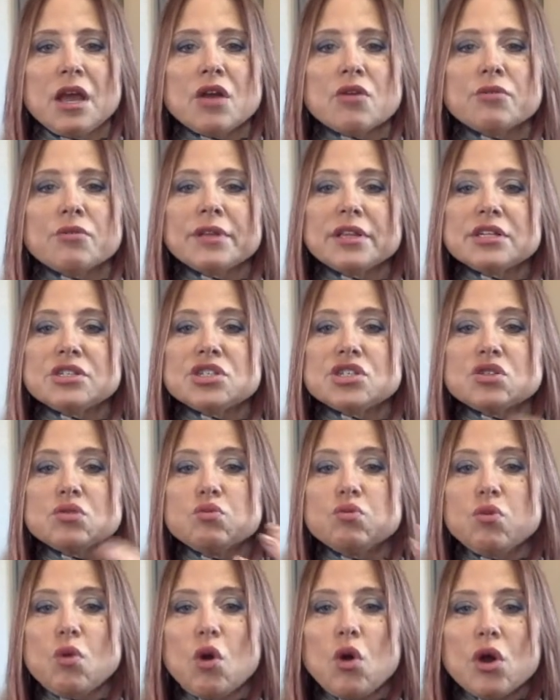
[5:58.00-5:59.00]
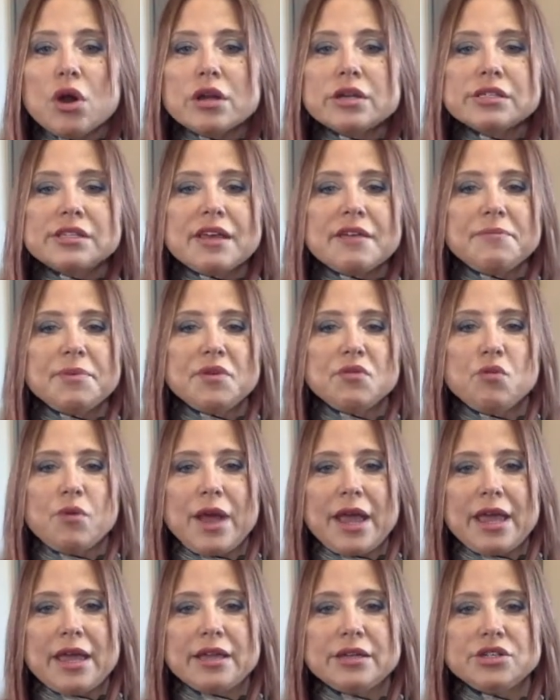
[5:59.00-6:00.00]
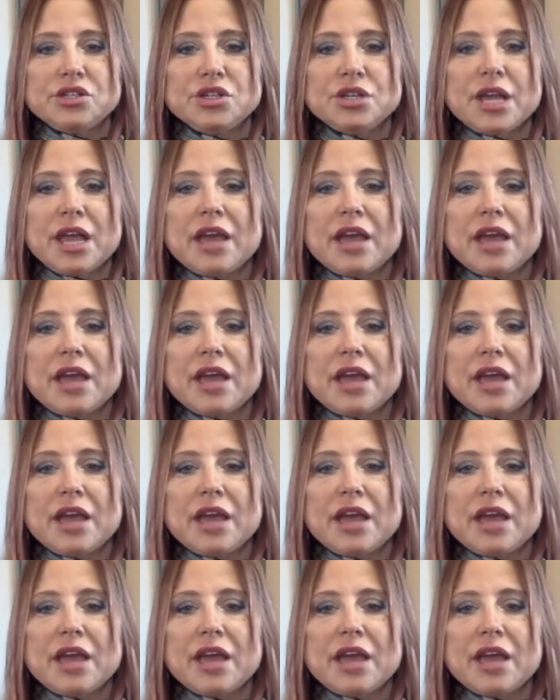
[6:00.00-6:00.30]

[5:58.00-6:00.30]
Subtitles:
Religious wars have been waged,